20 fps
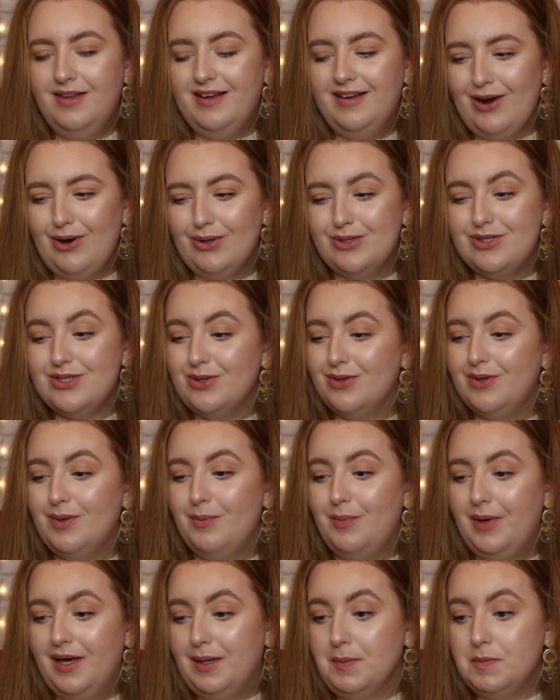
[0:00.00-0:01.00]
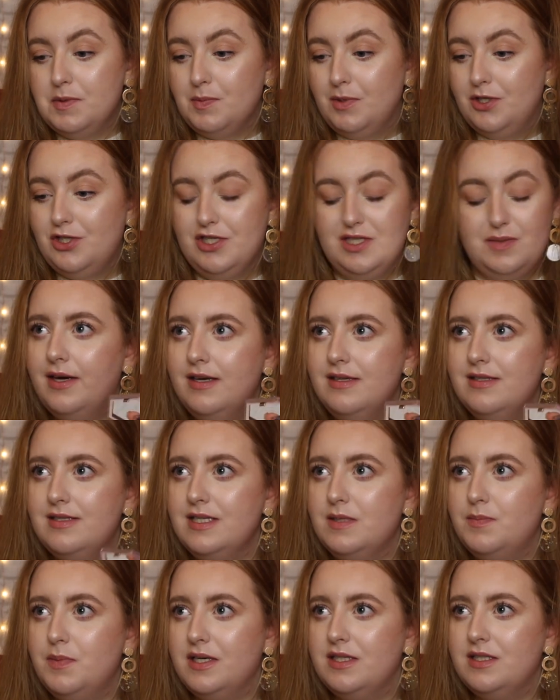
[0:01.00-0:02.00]
and also the makeup smudges because
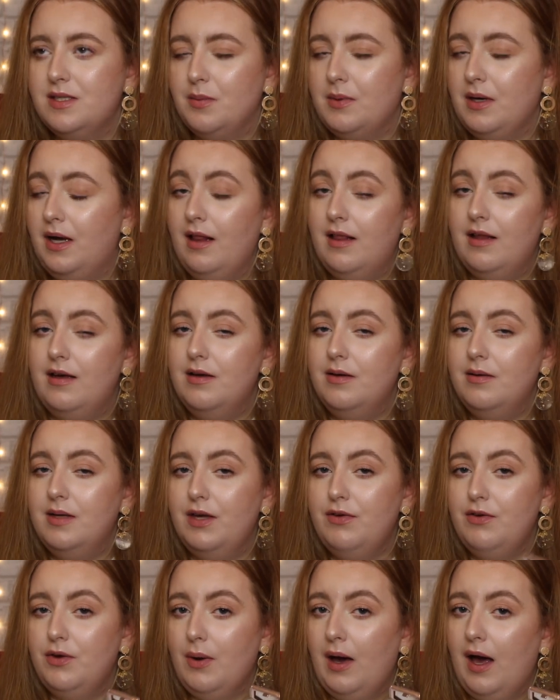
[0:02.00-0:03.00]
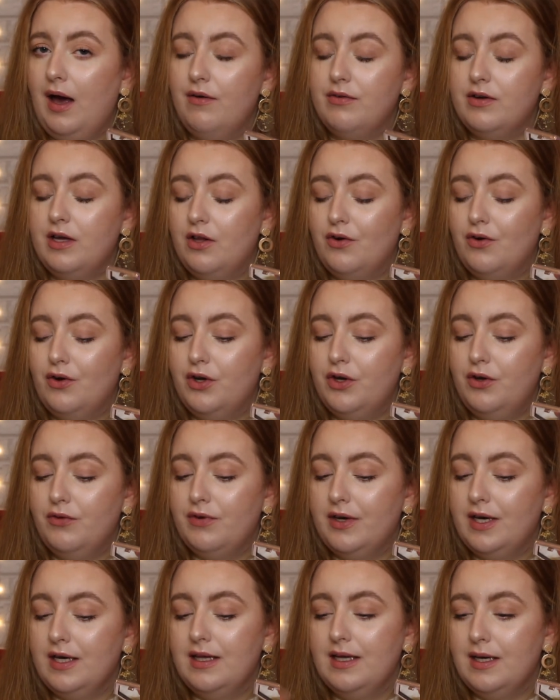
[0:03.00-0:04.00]
this picks up color if you have color on your
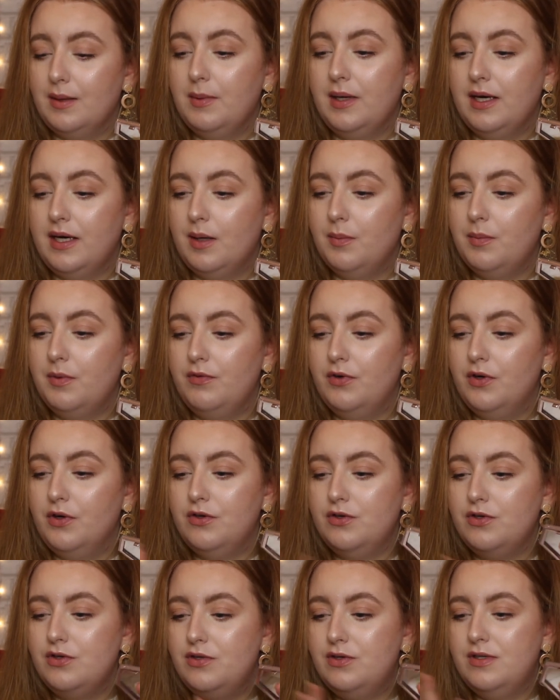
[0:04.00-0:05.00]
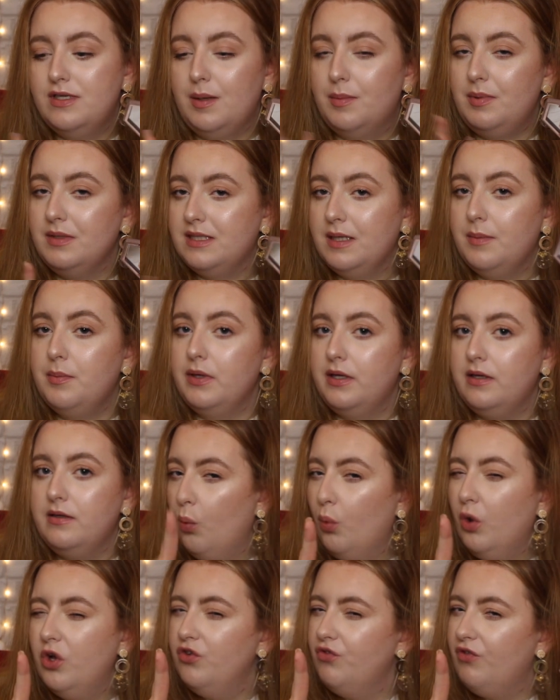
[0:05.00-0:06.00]
finger like makeup if you're double dipping
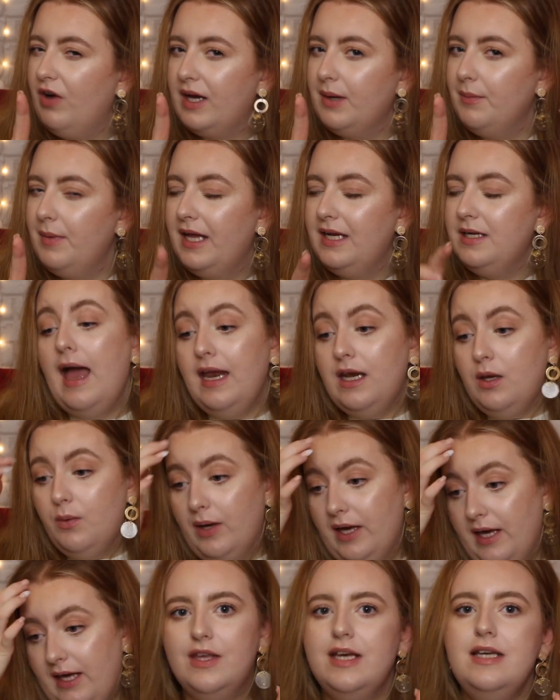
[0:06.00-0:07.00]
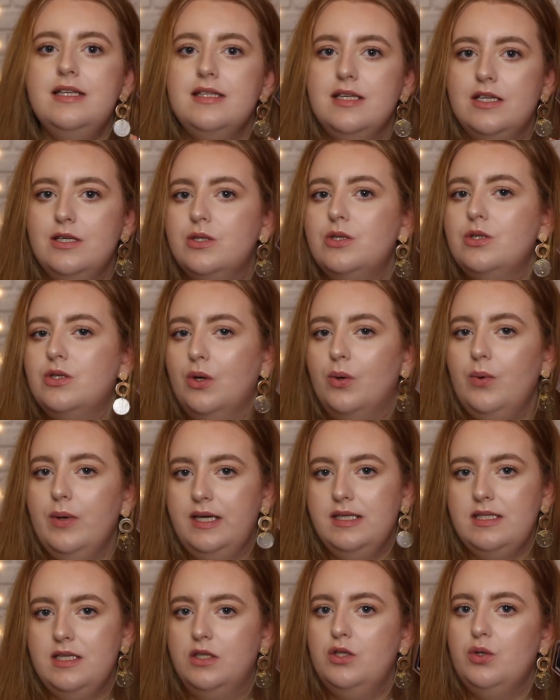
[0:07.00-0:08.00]
wouldn't recommend anyway this is so
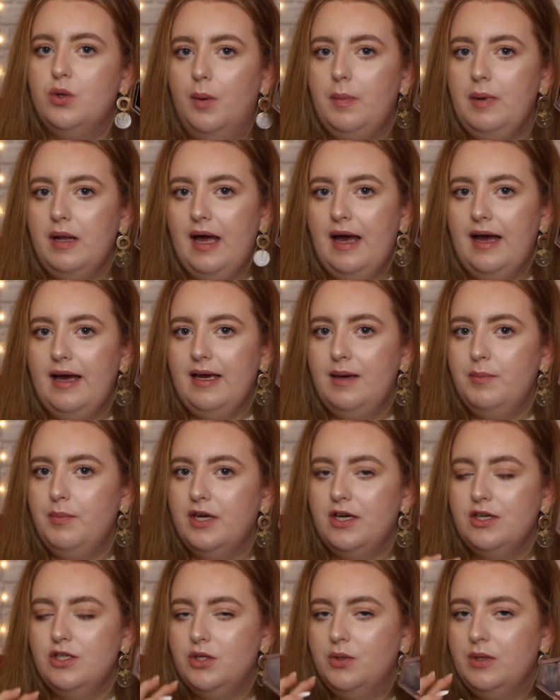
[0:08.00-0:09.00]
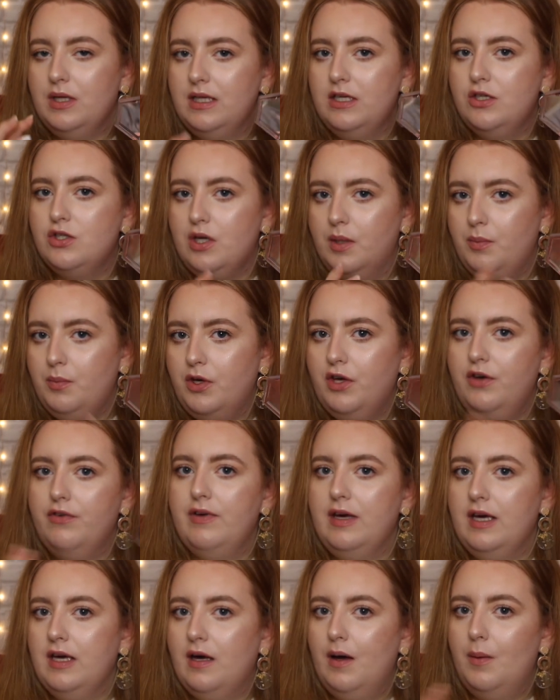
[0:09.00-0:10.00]
easy to apply because you can literally put your
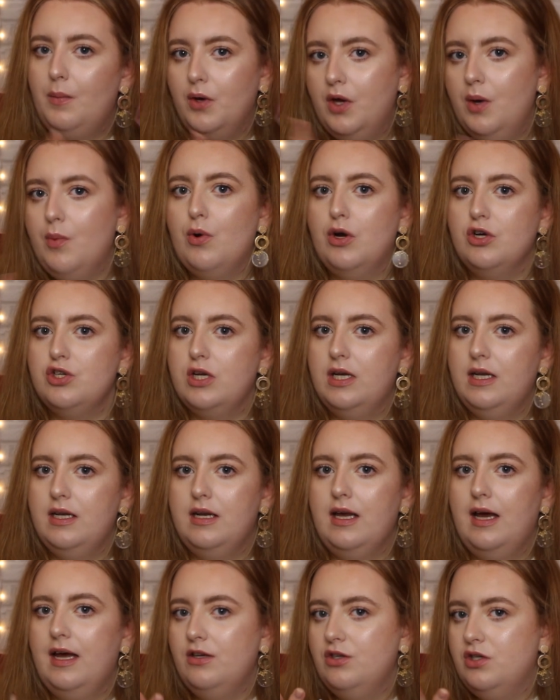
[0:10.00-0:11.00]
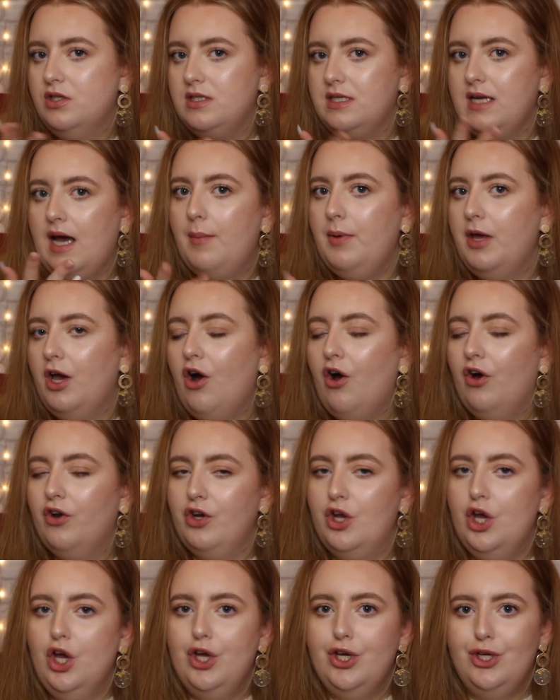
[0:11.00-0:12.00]
finger put your brush in and just dab it
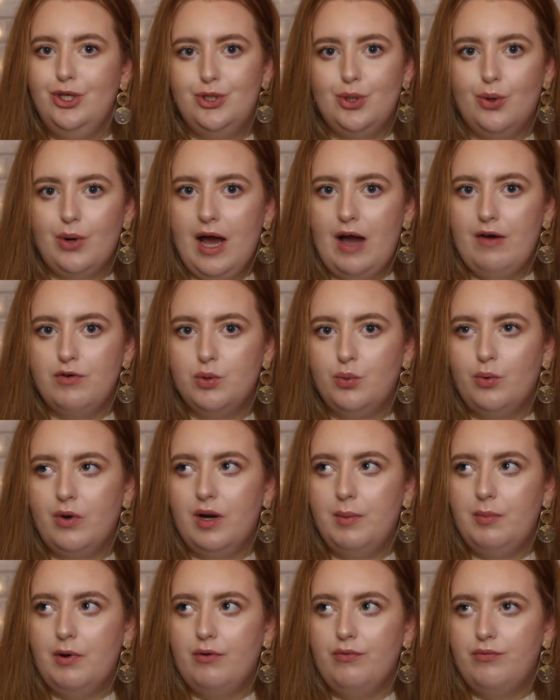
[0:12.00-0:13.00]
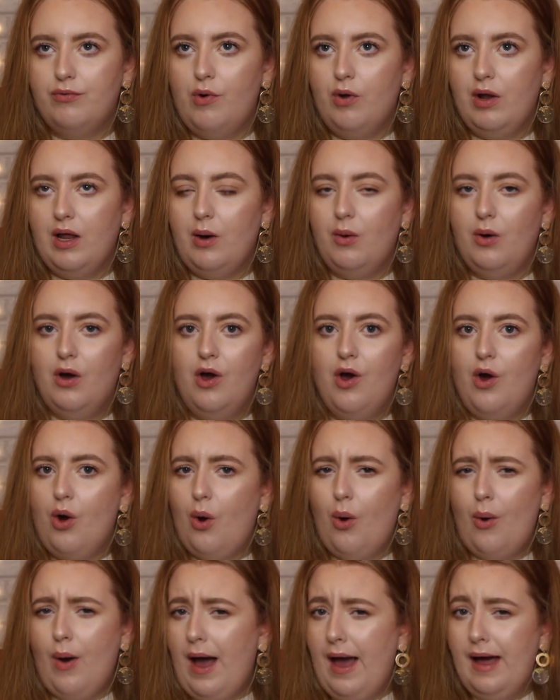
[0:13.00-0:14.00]
on you don't have to worry about fallout
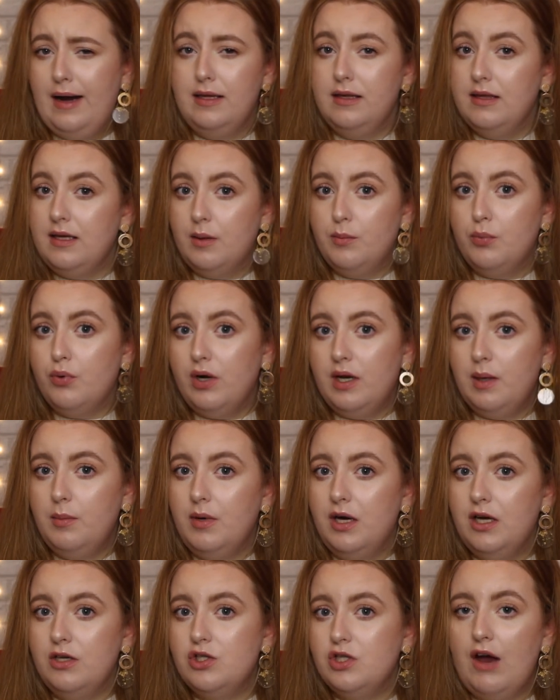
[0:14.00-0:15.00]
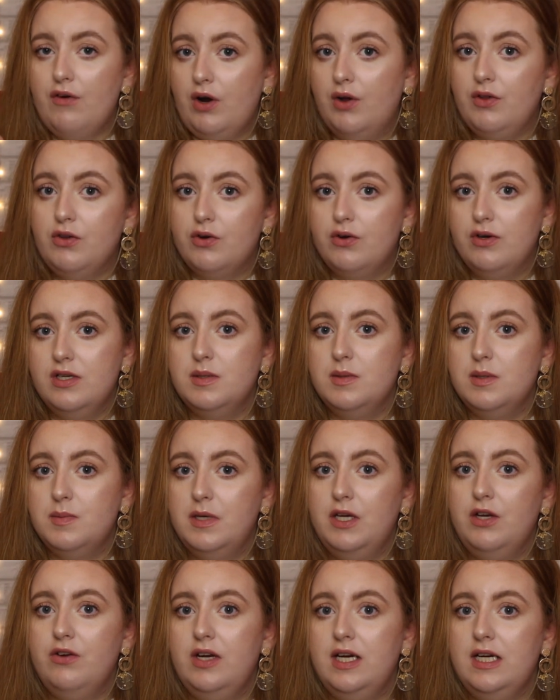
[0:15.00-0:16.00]
or anything pretty much. Around the Christmas
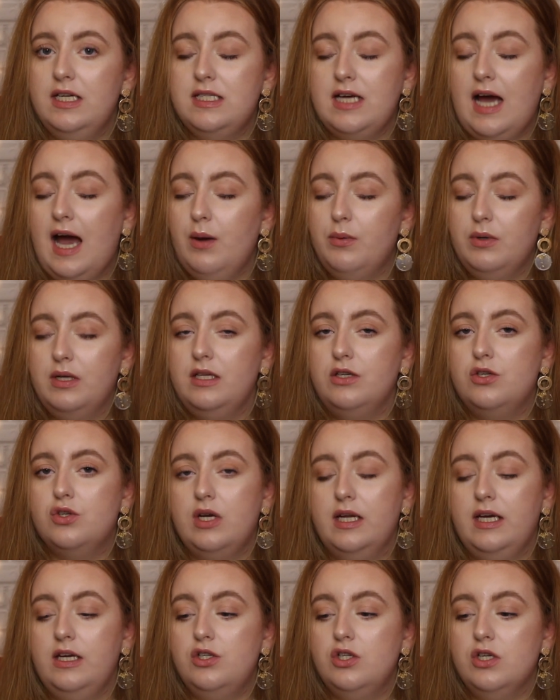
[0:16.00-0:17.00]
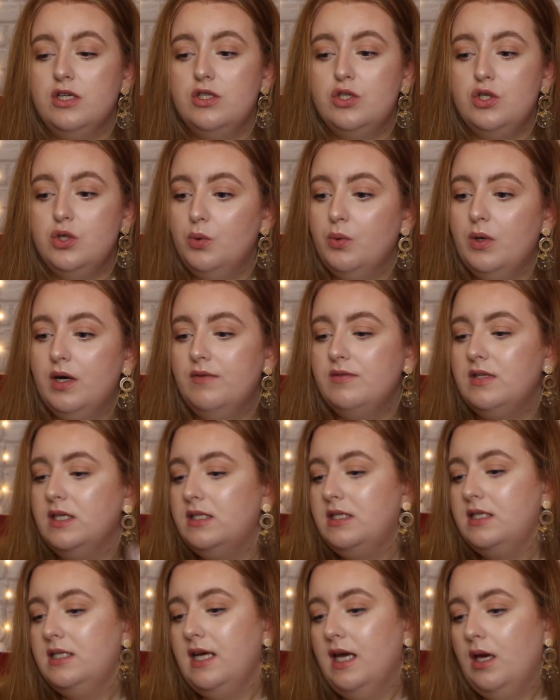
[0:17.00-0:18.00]
period, I would literally just do what I've
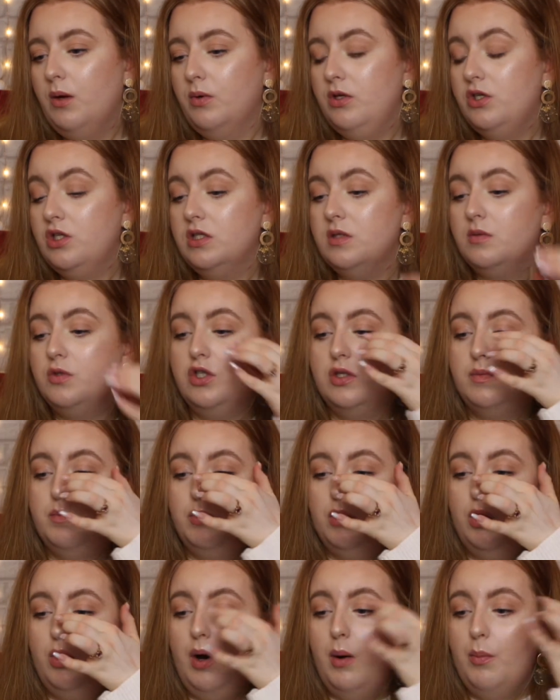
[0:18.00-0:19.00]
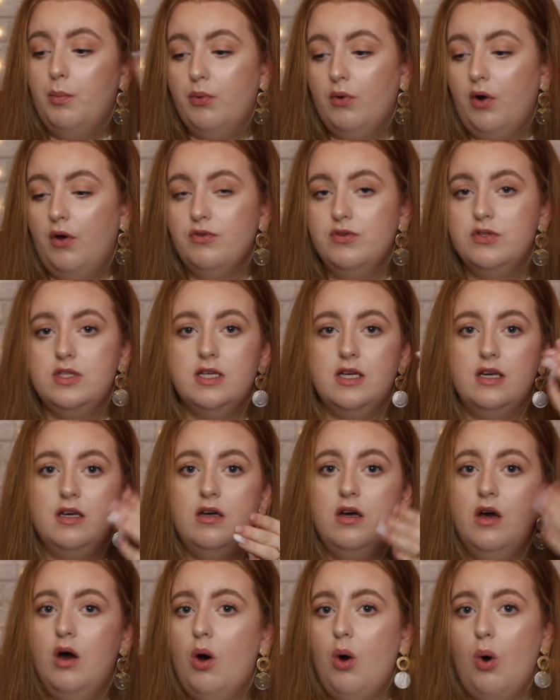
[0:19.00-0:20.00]
done today, which is just blow out
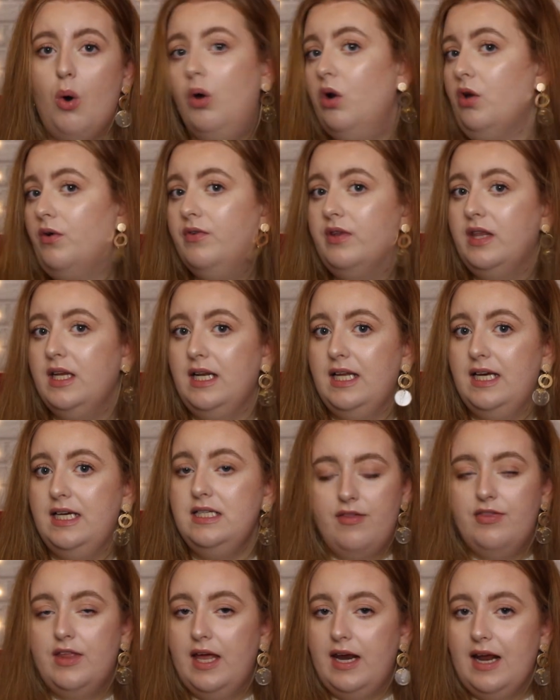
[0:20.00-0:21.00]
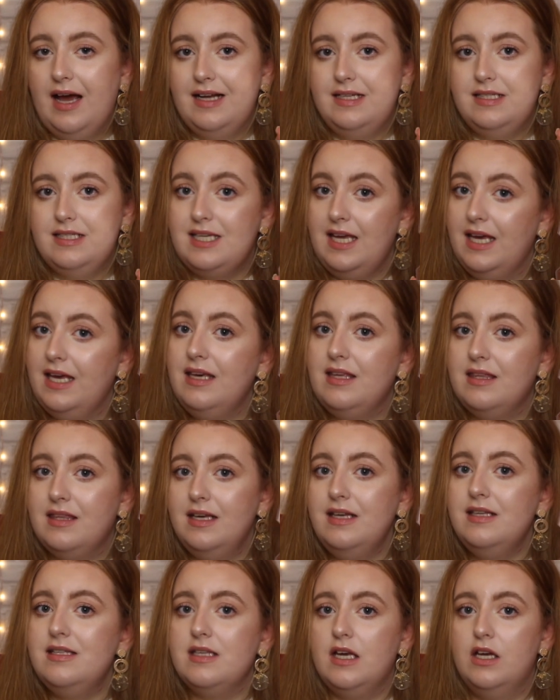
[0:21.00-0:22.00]
bronzer all over the lid. And then I'd take
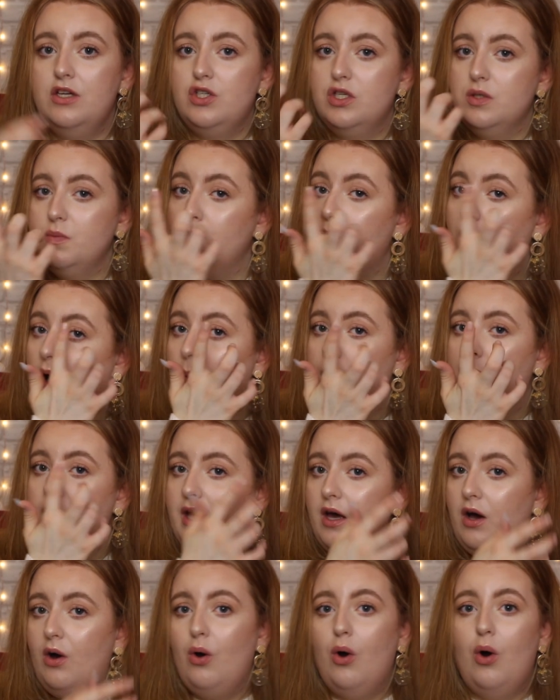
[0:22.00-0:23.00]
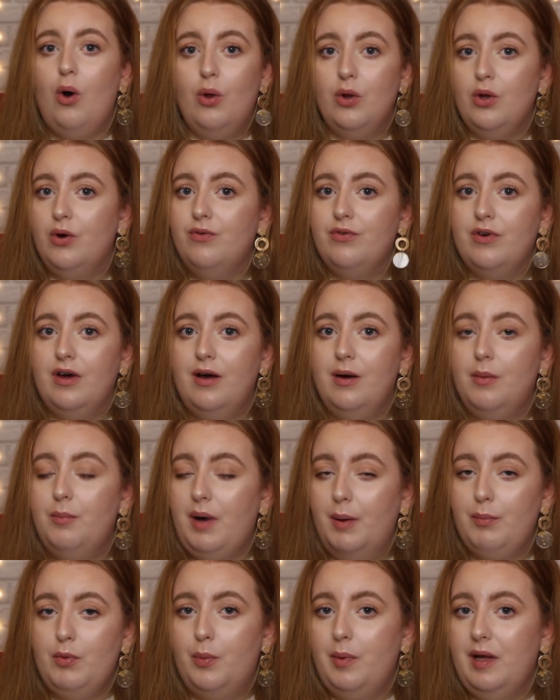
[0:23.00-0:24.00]
this and just pop it all over
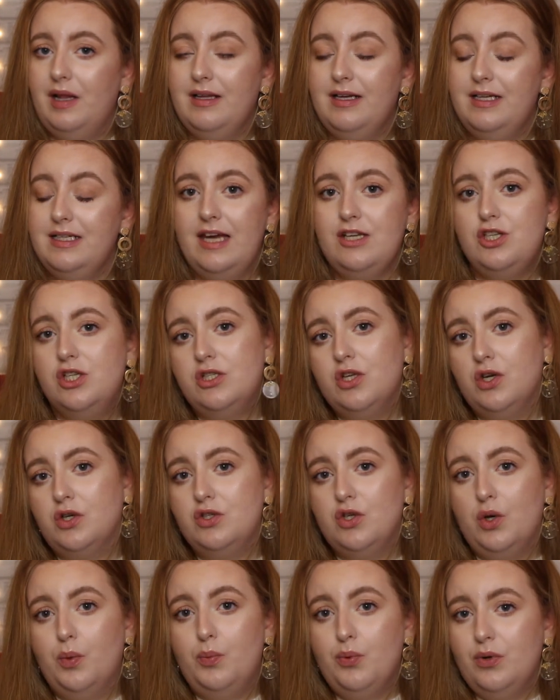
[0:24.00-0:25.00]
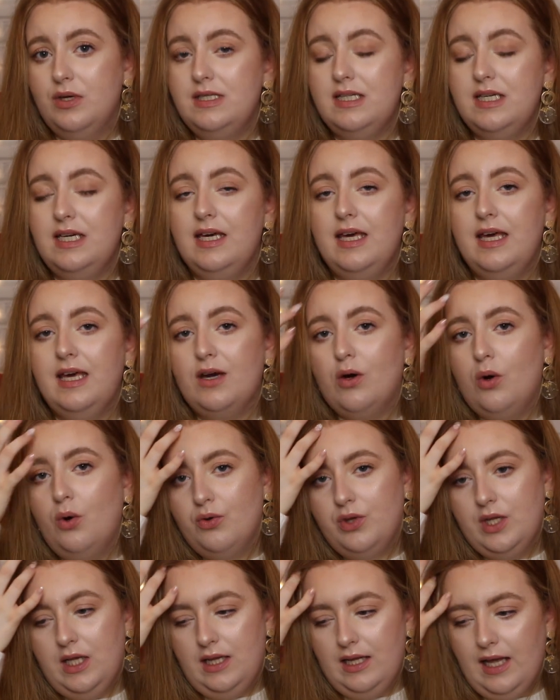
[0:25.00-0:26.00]
my mobile lid. It just looks so pretty. It
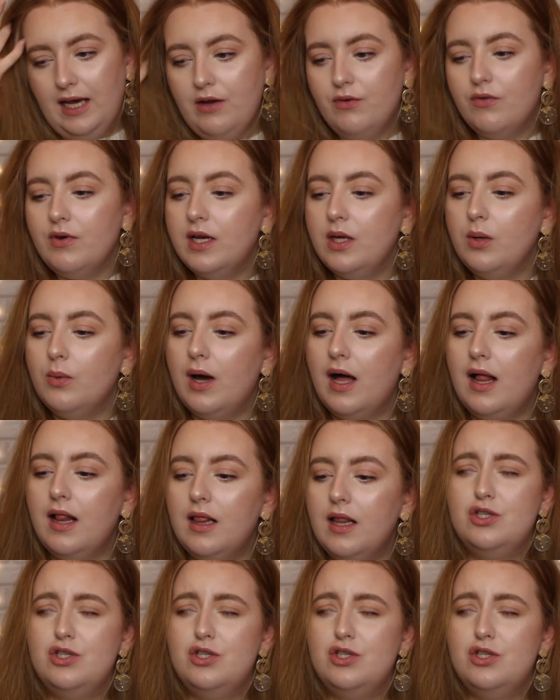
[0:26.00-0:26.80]
caught the light really well.